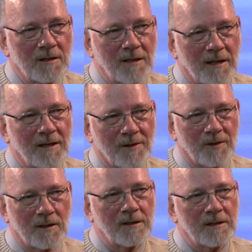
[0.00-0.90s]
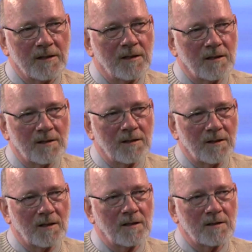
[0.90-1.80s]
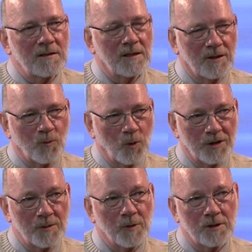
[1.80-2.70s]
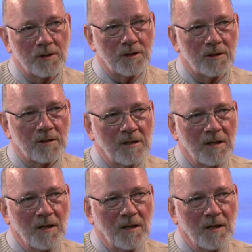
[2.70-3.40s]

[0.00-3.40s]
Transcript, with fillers: taking the lead in uh, in West Michigan